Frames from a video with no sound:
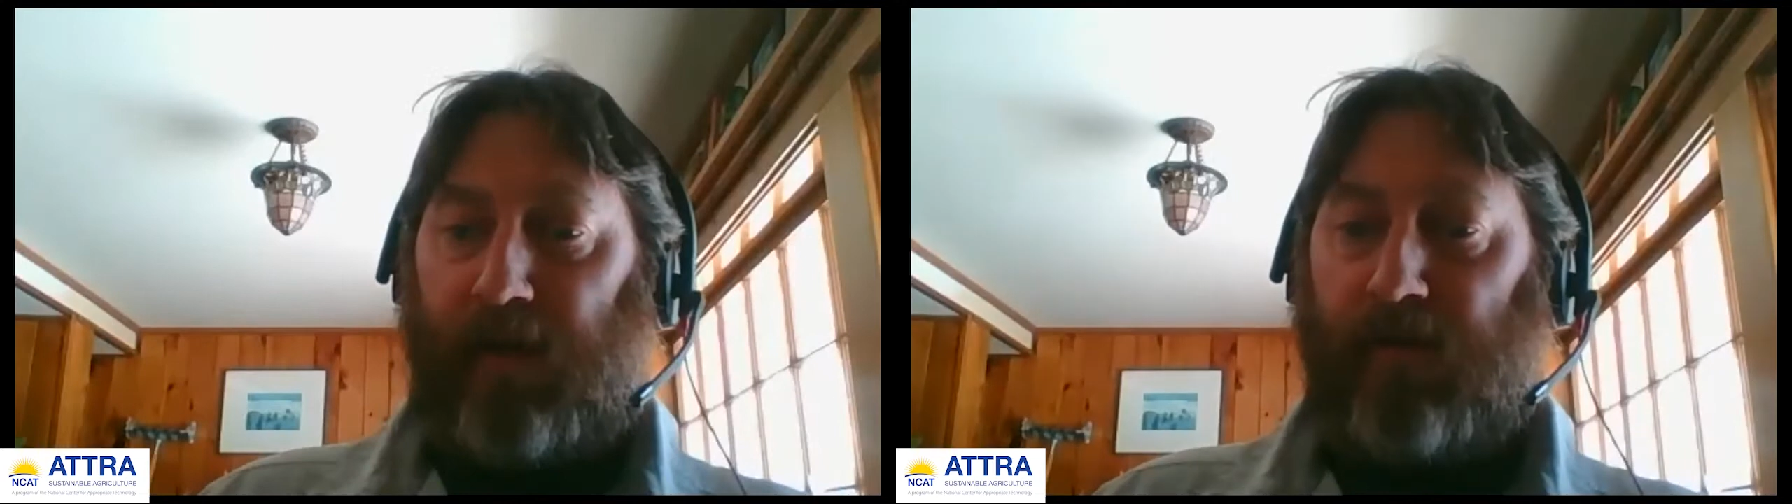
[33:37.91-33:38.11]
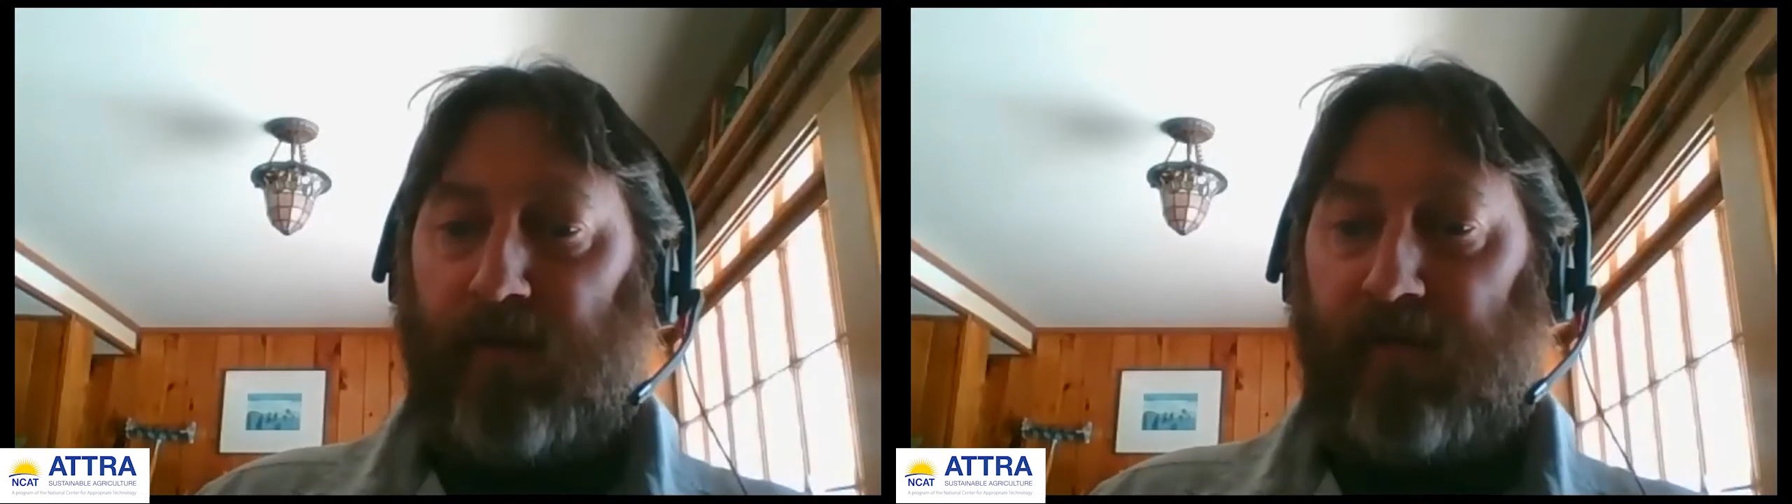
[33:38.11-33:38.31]

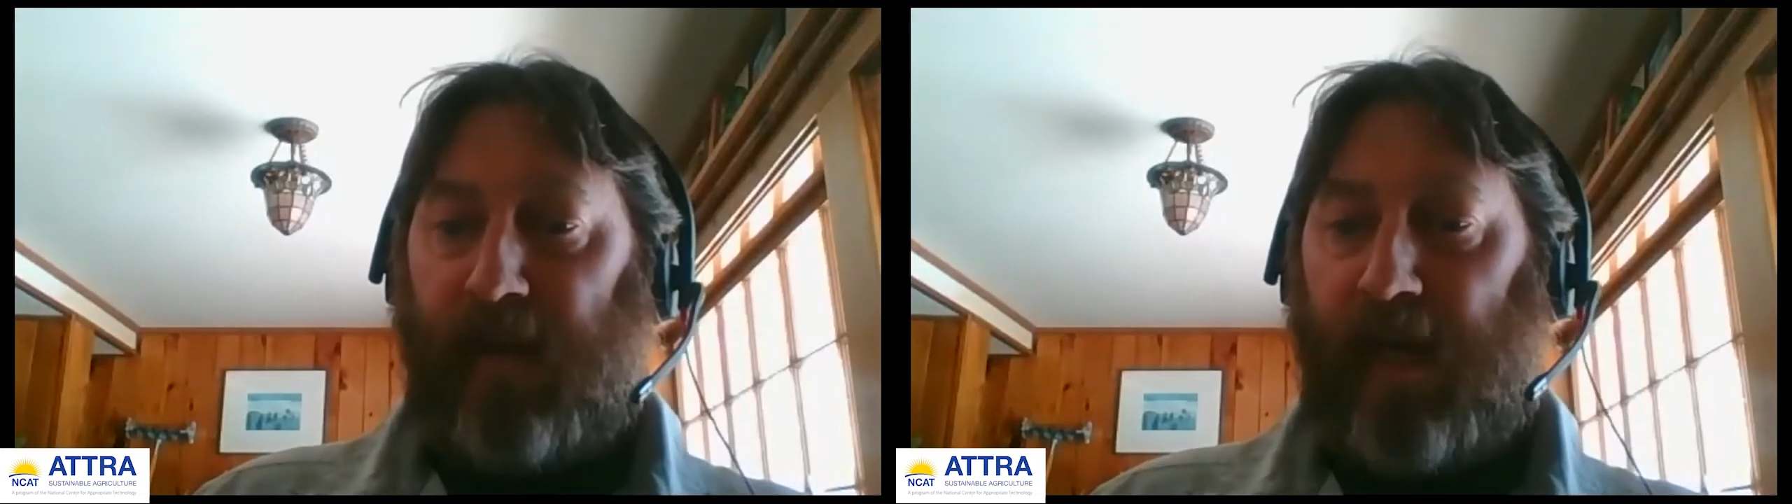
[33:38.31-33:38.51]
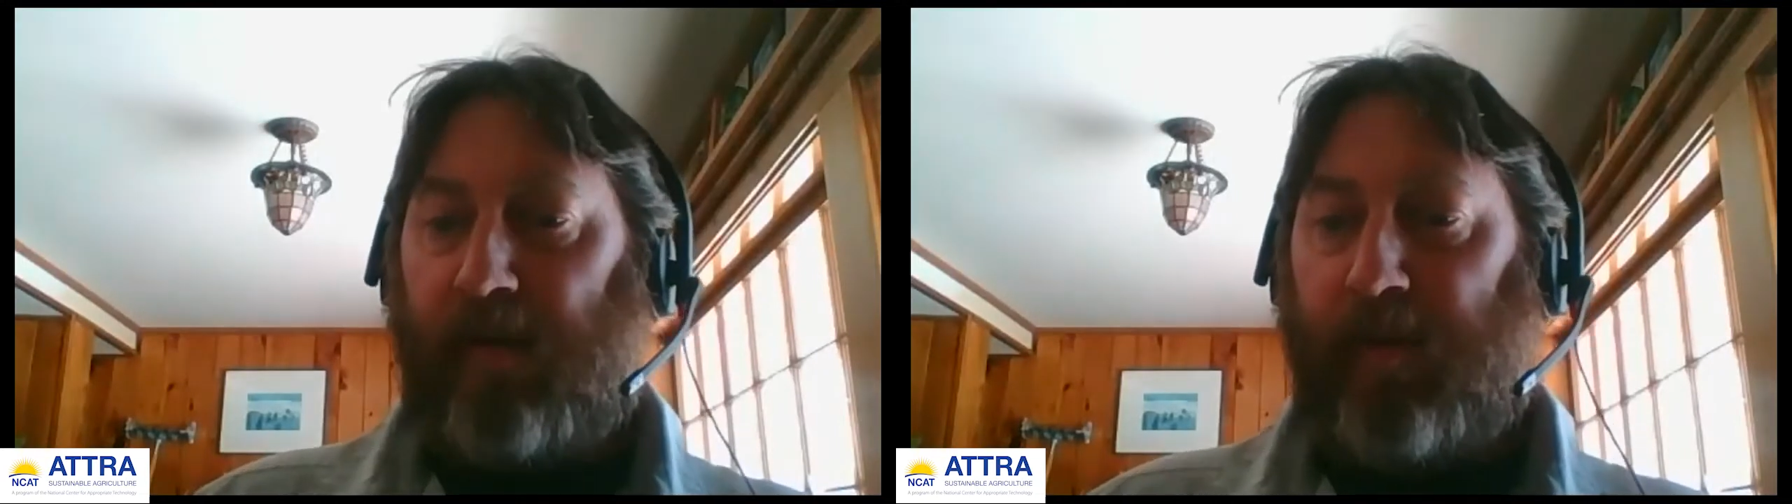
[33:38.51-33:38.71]
the use of
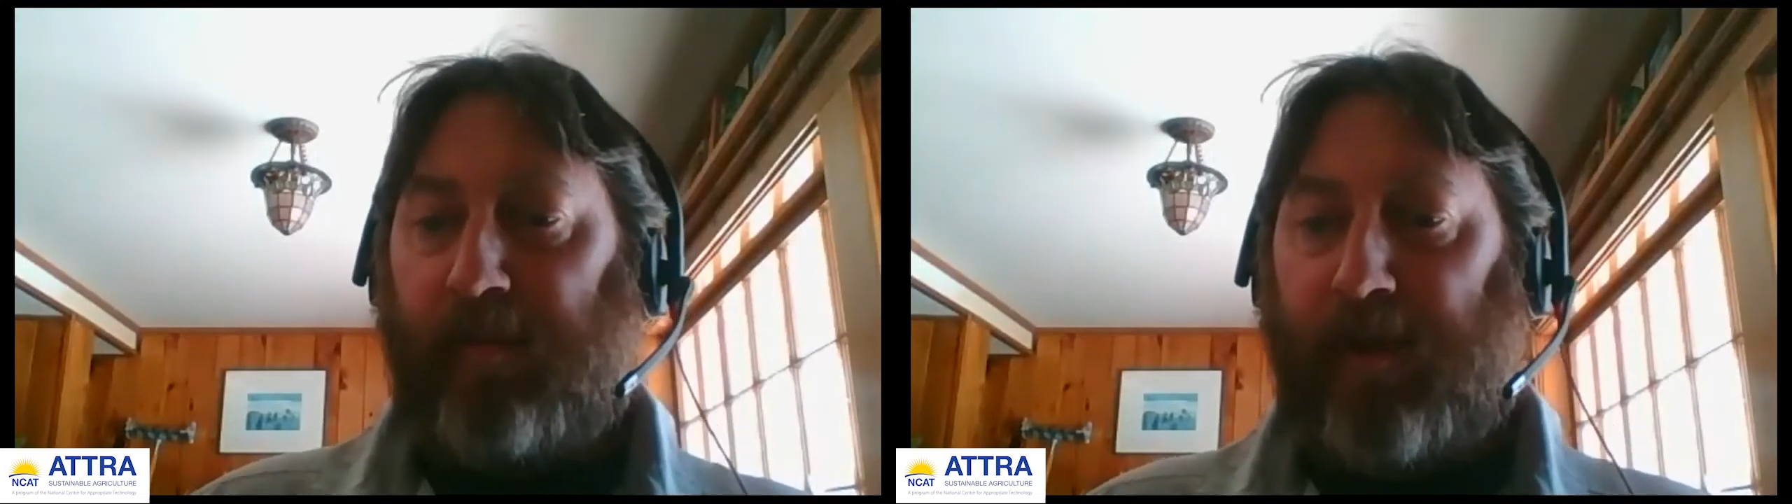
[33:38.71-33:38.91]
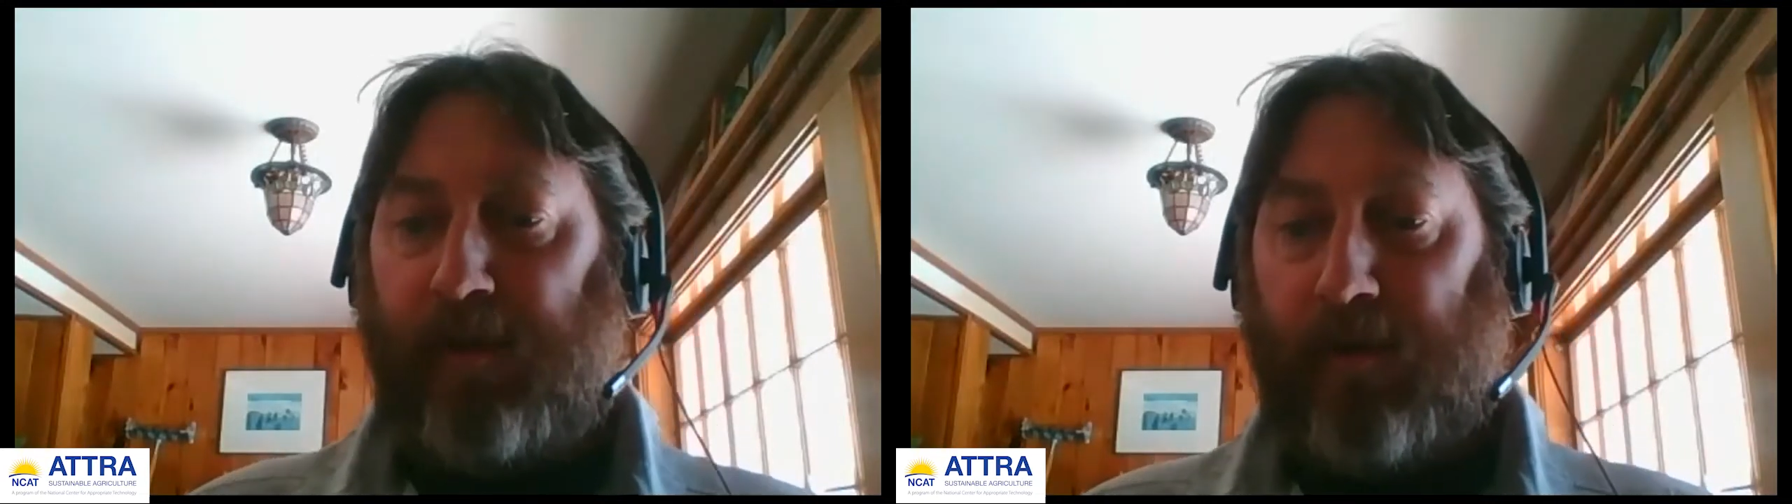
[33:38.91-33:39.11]
animal
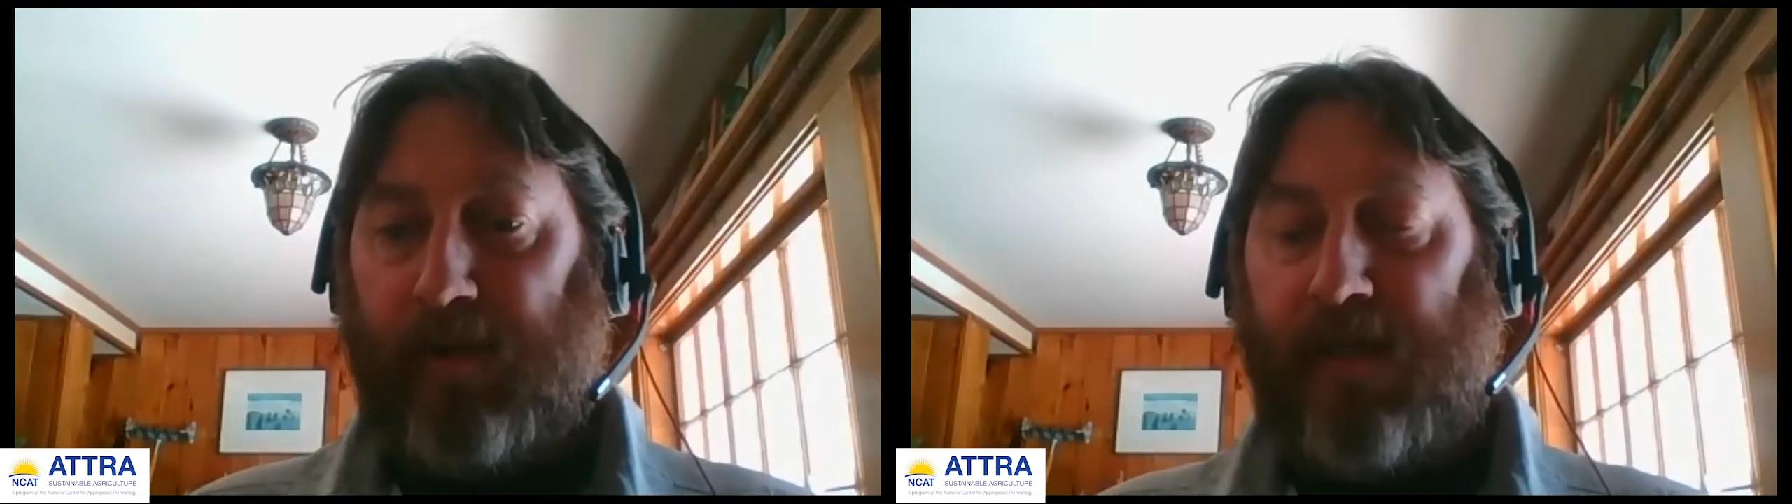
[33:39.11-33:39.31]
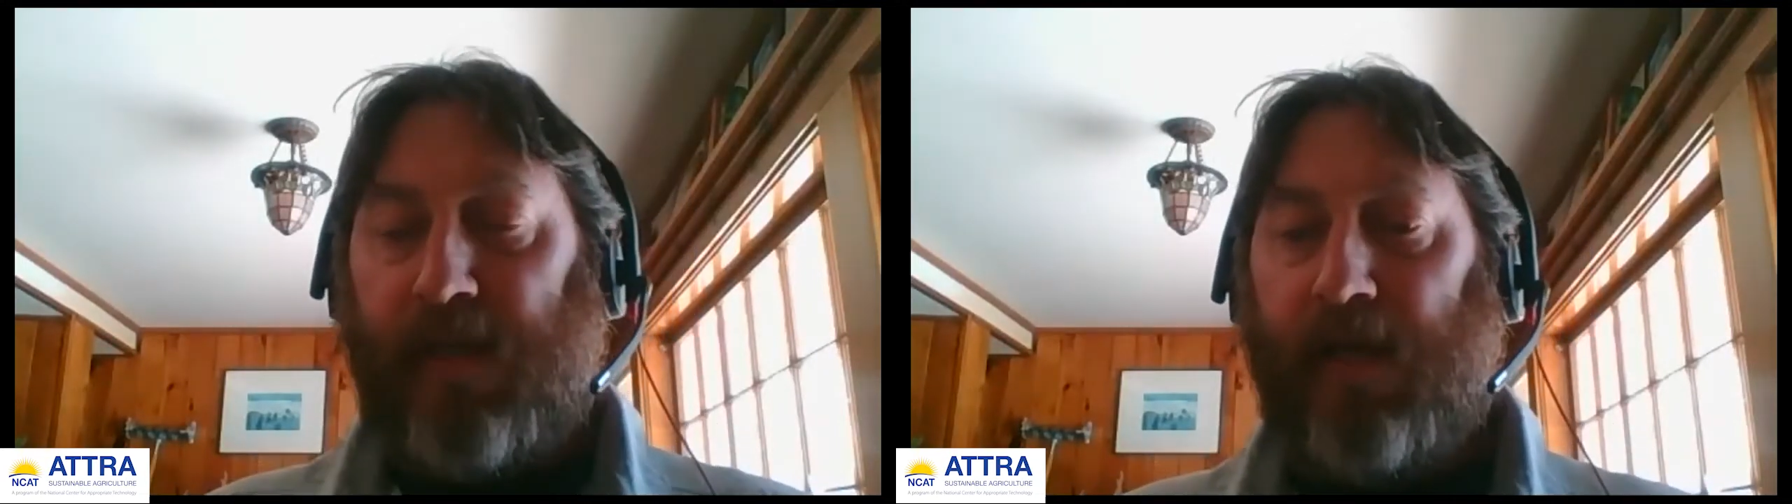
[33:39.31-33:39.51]

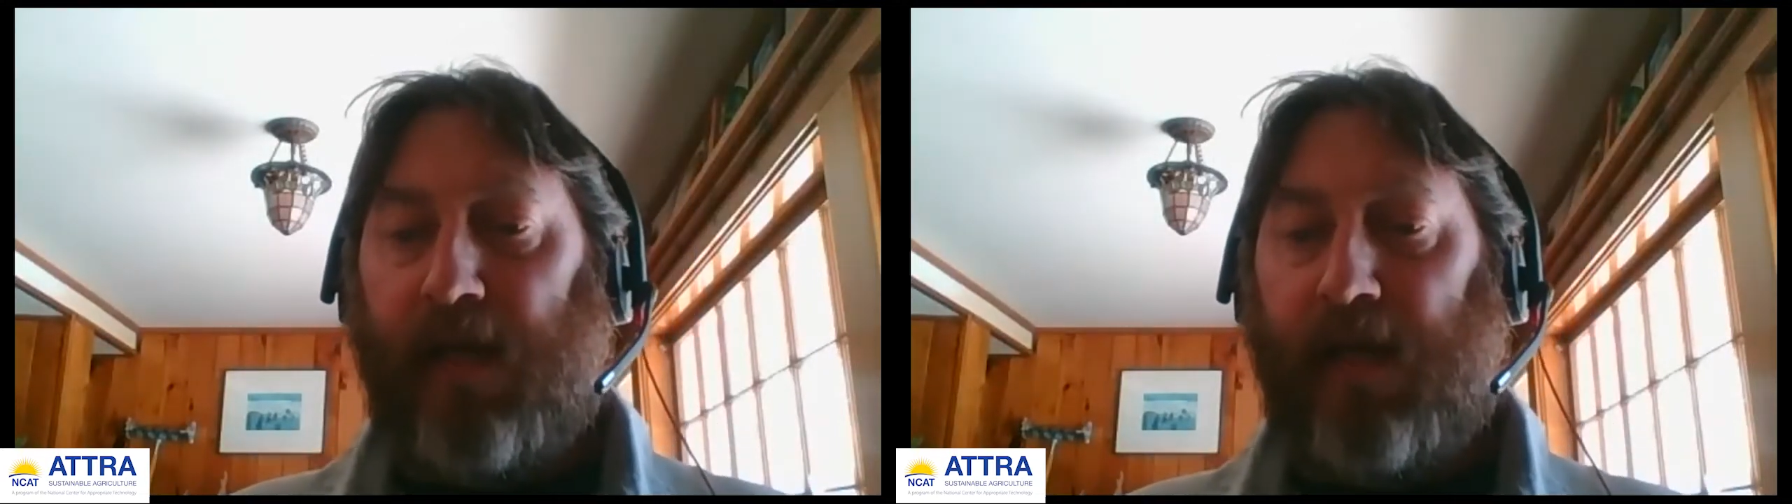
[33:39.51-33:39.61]
manures